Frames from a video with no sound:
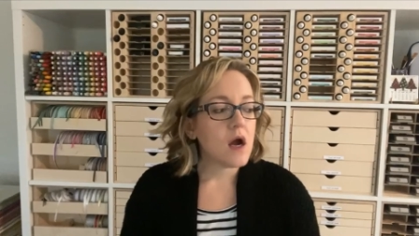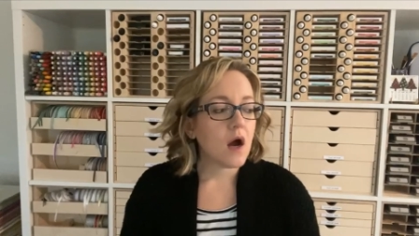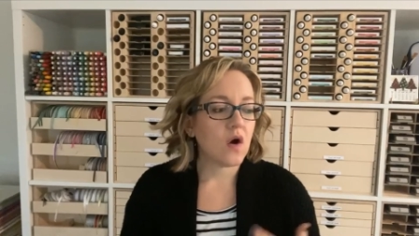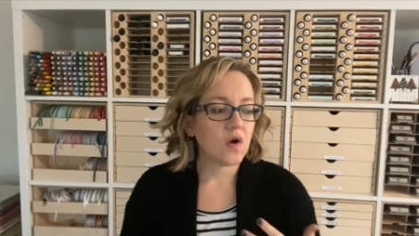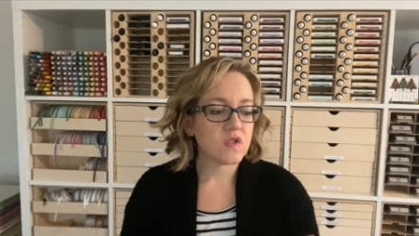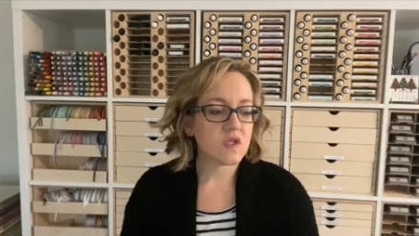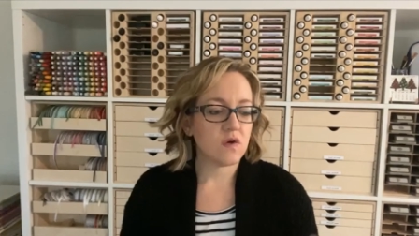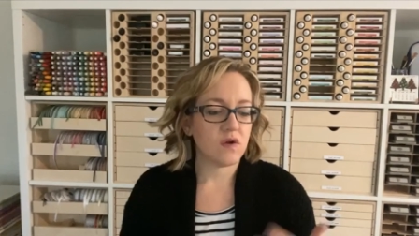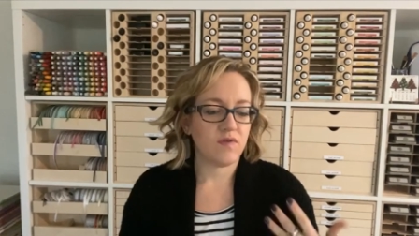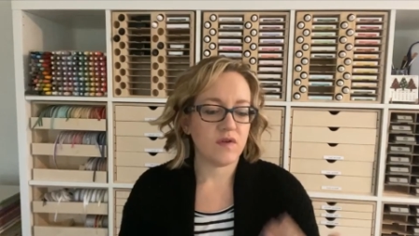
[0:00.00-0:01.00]

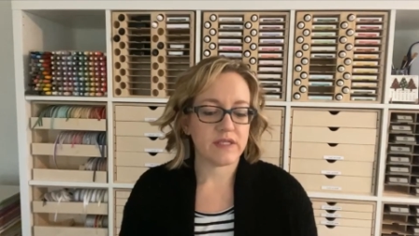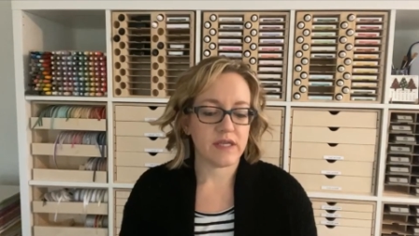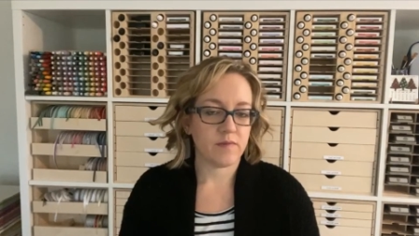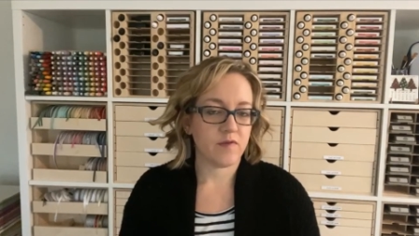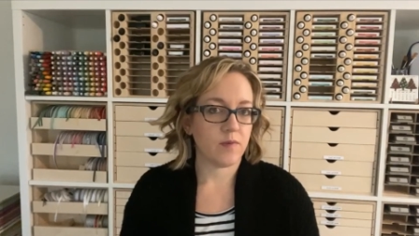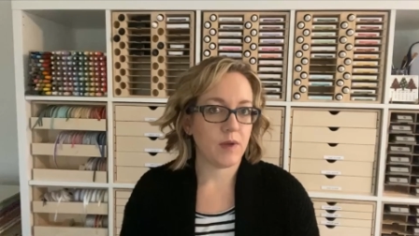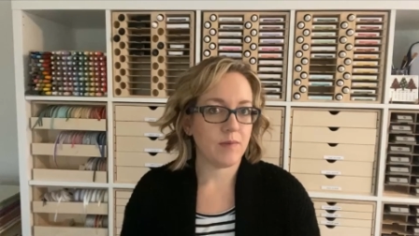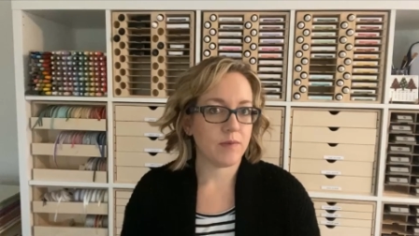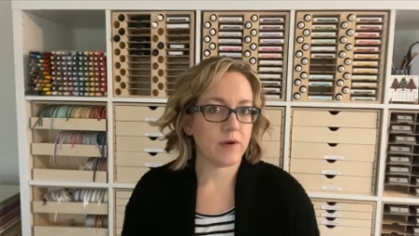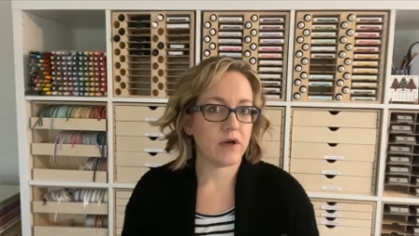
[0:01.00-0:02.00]
Also, if you signed up for the
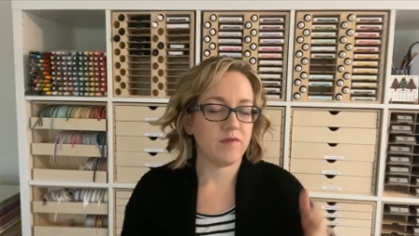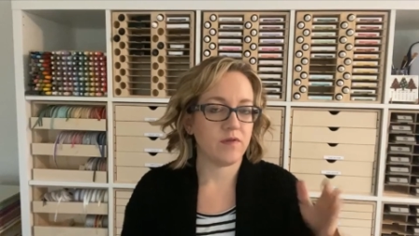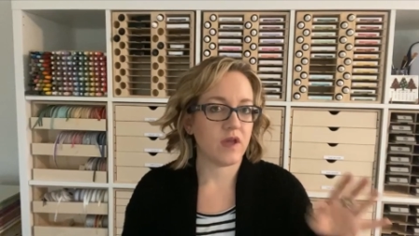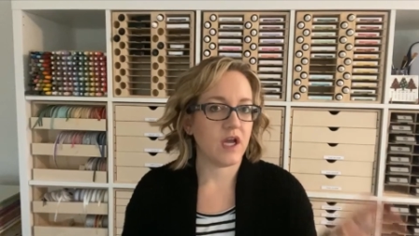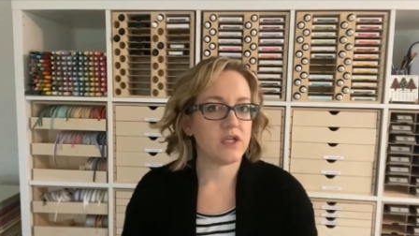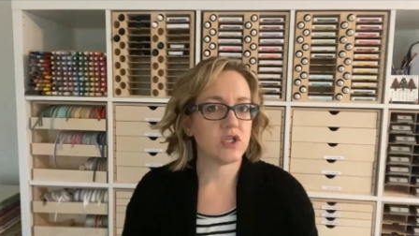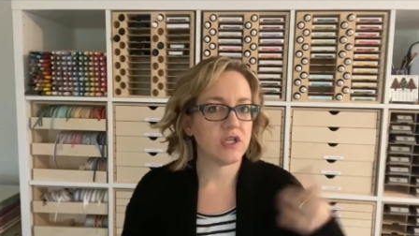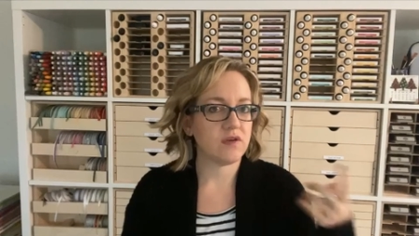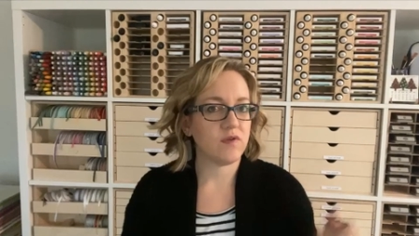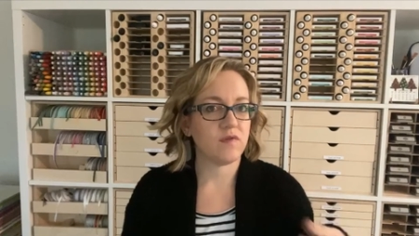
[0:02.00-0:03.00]
paper party for the
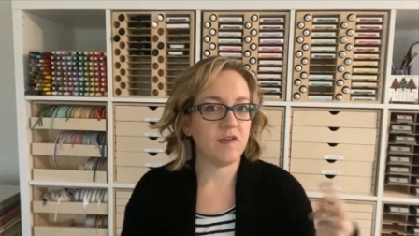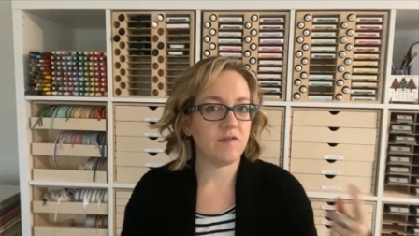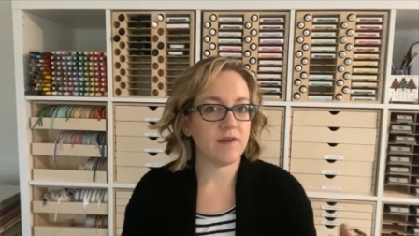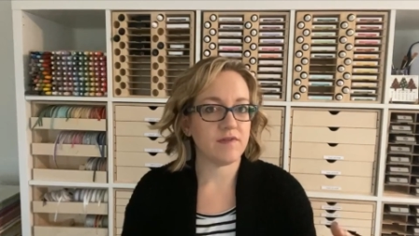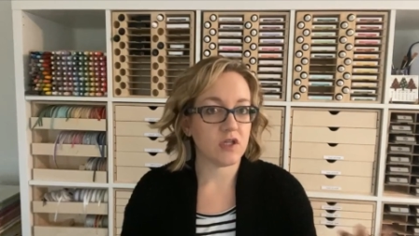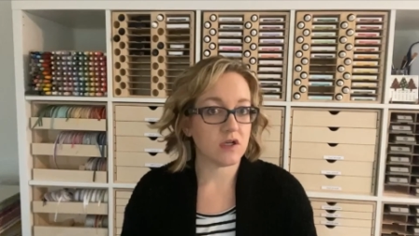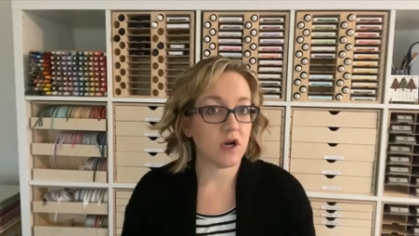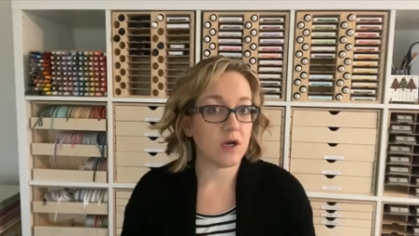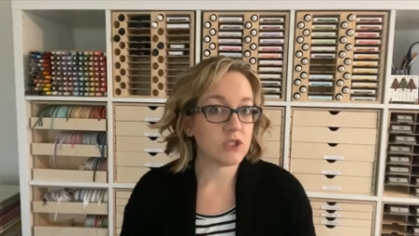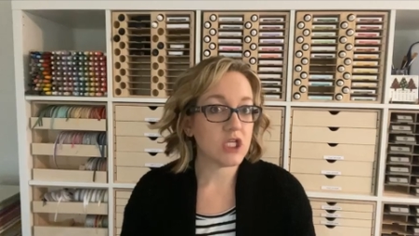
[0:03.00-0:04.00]
$155
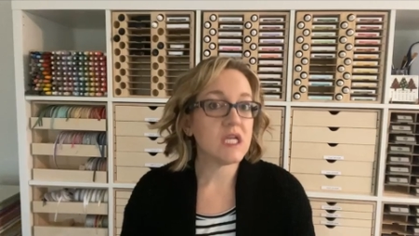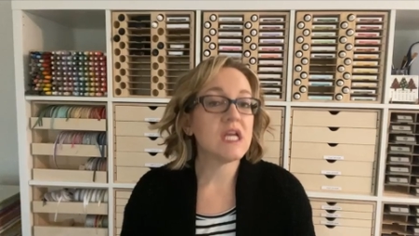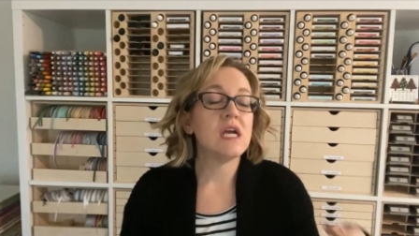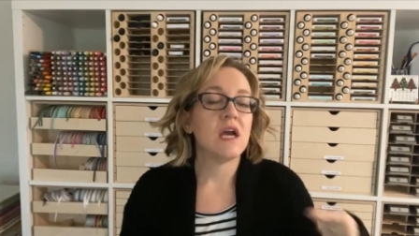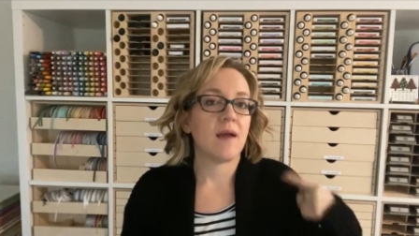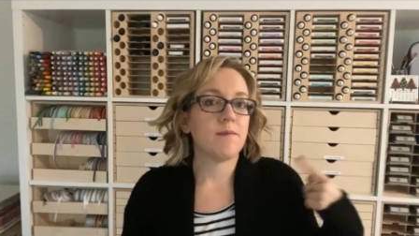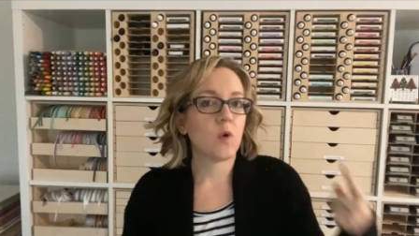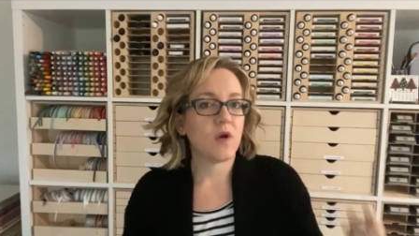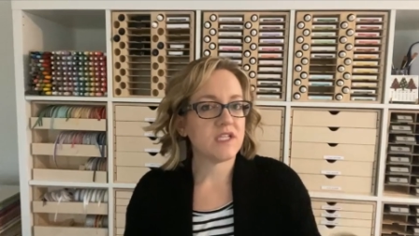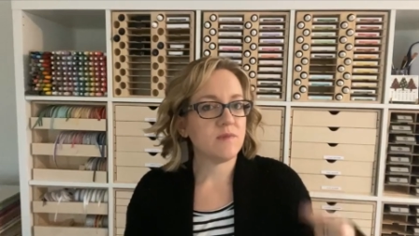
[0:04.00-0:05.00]
option, I'm
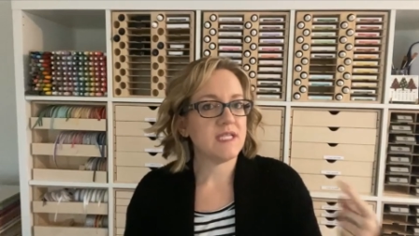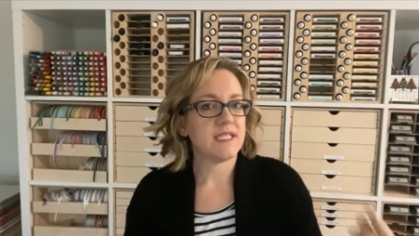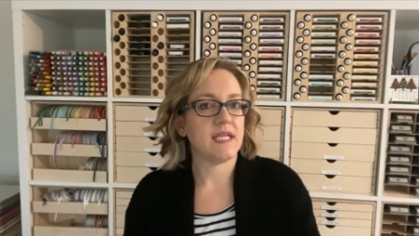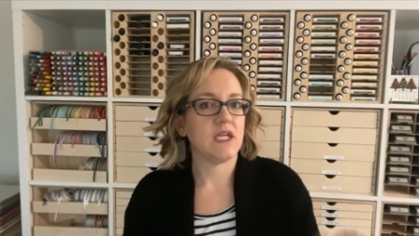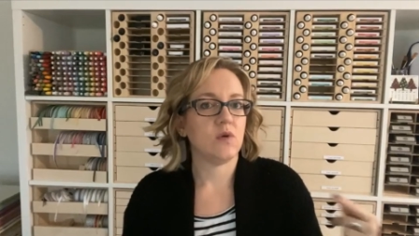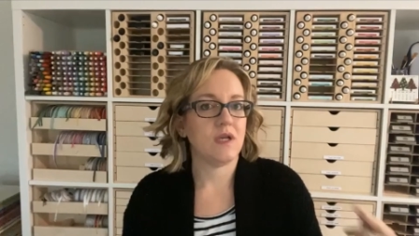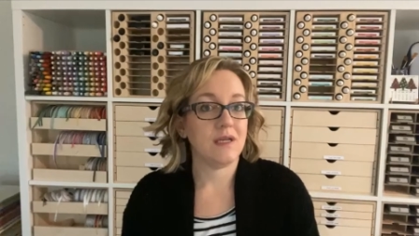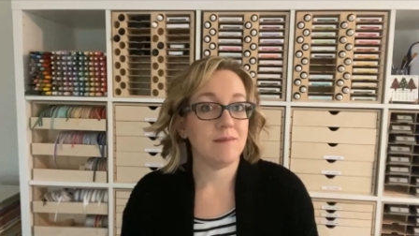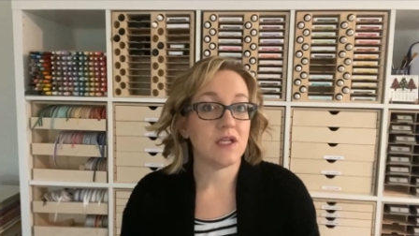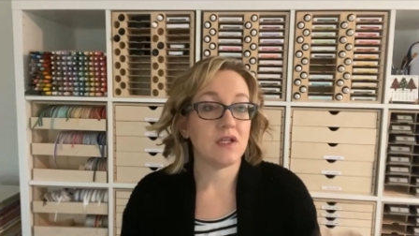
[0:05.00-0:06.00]
going to be sending you an
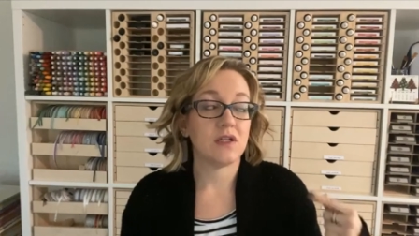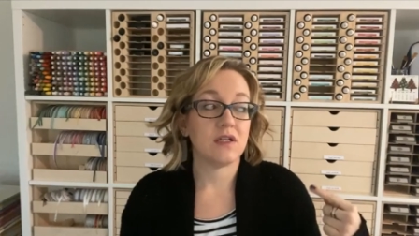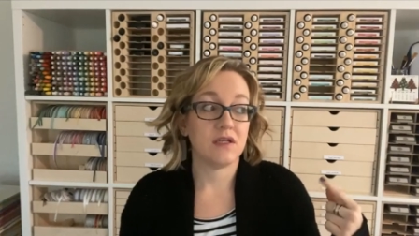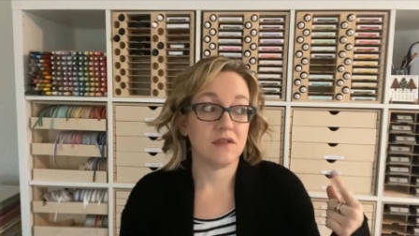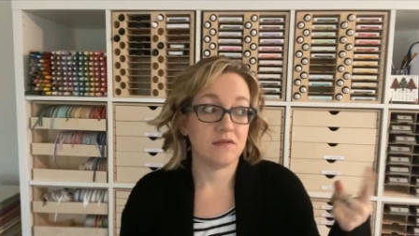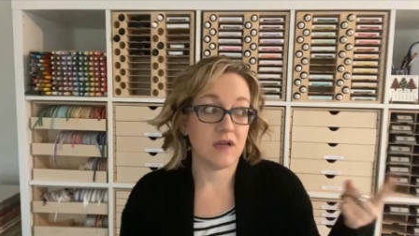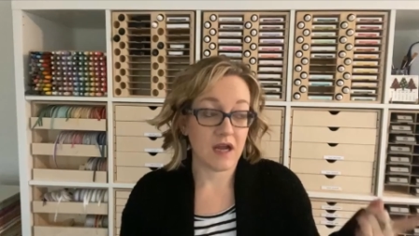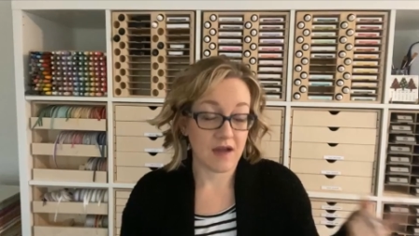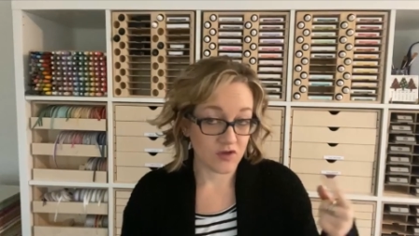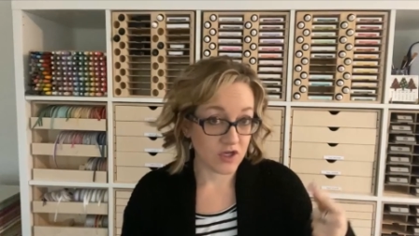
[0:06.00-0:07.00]
email
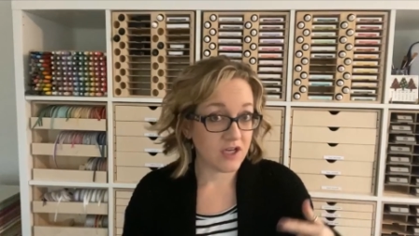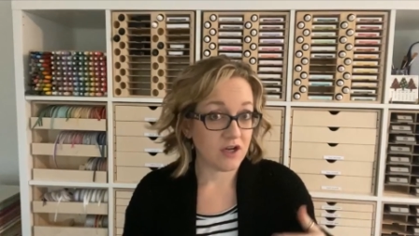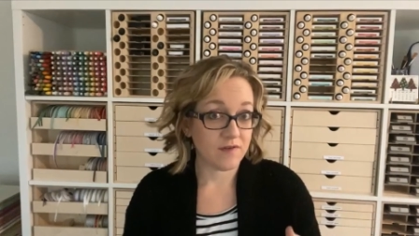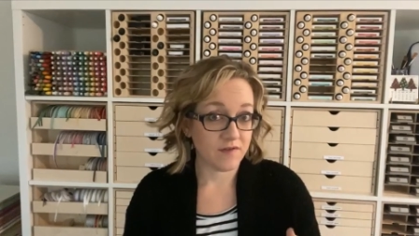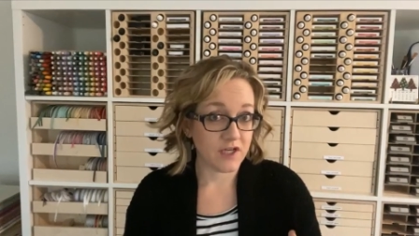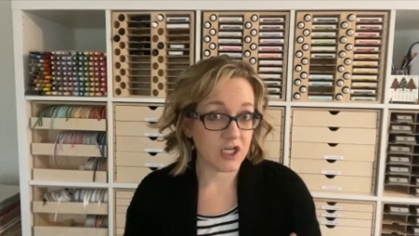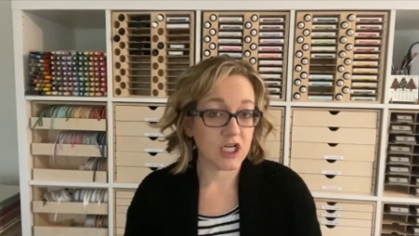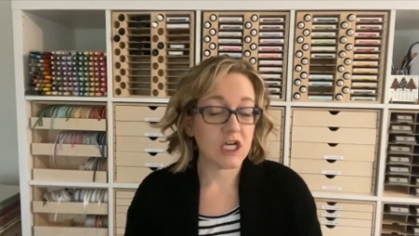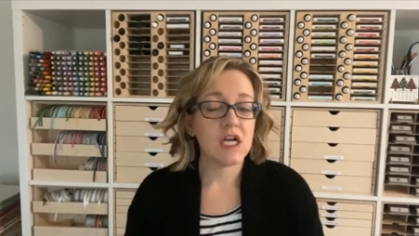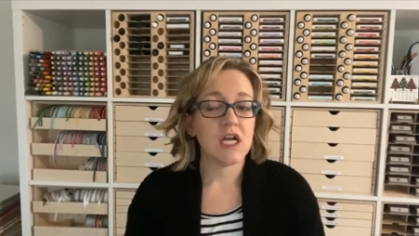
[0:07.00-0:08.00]
after I get off of
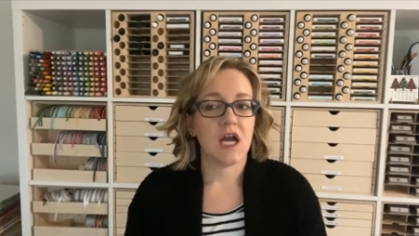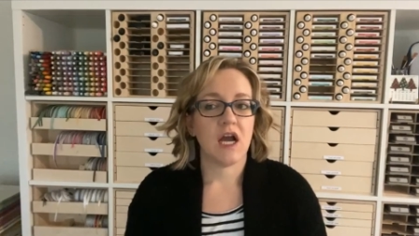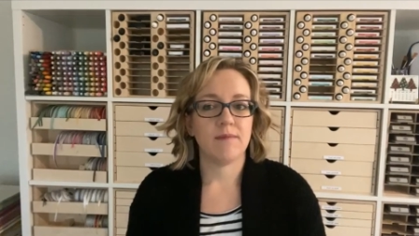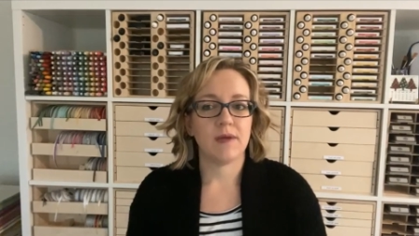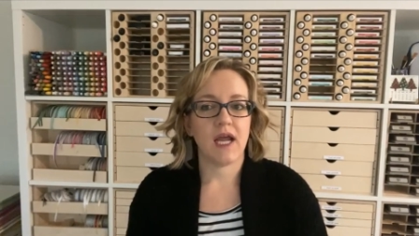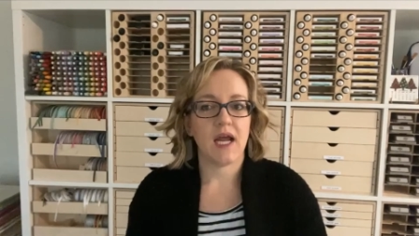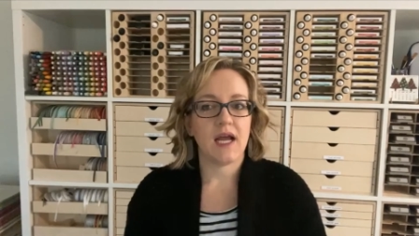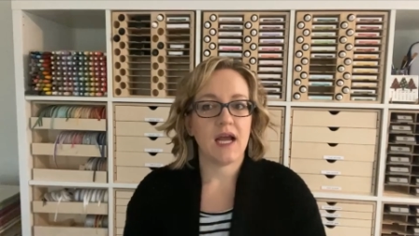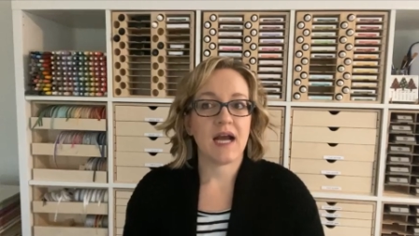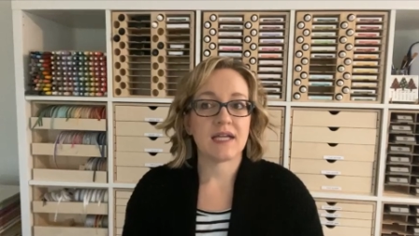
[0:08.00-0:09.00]
here, um,
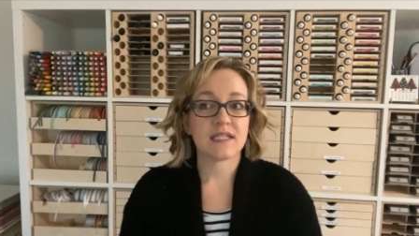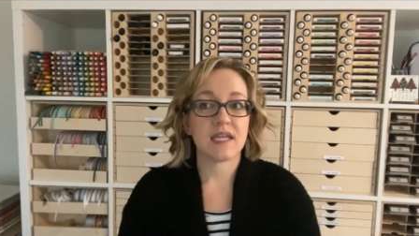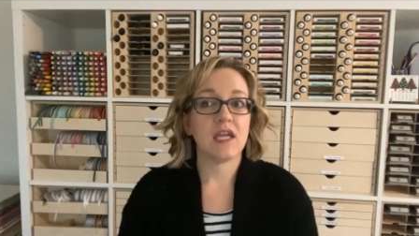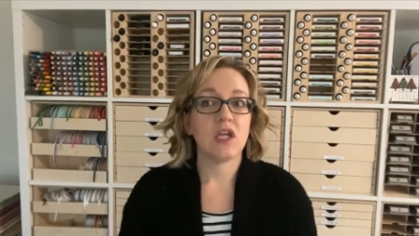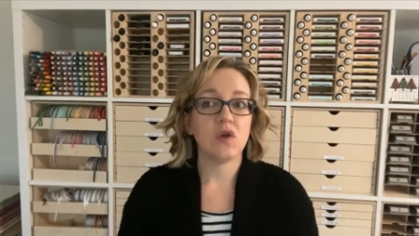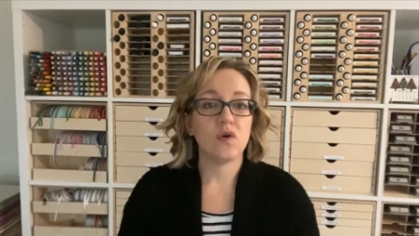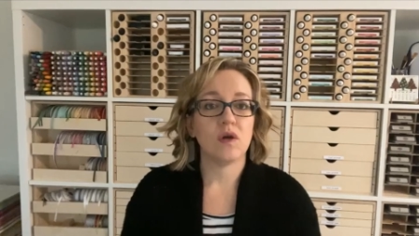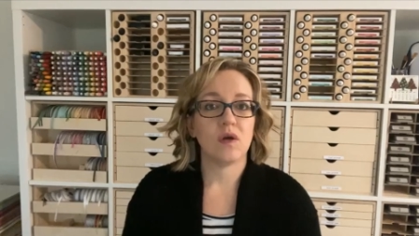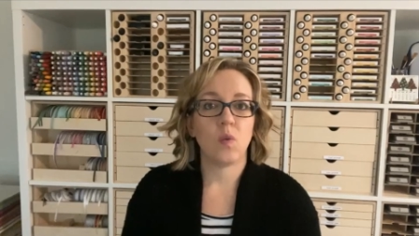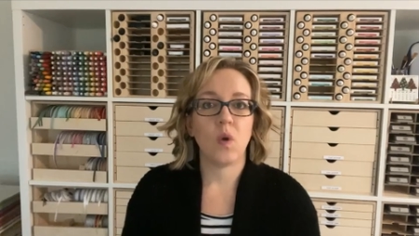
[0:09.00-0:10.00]
asking
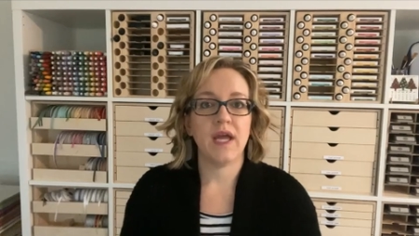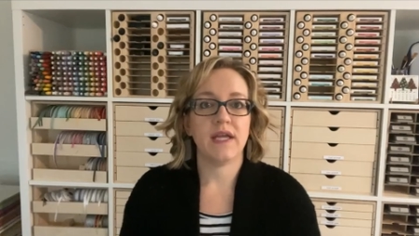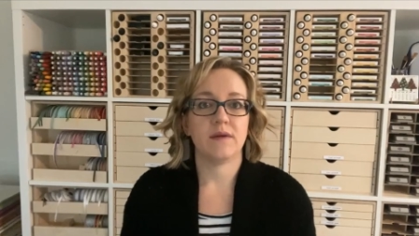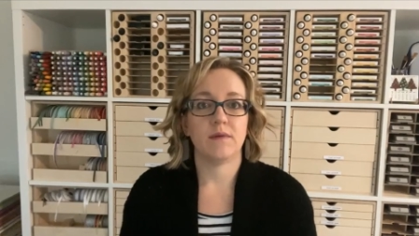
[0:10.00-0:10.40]
you what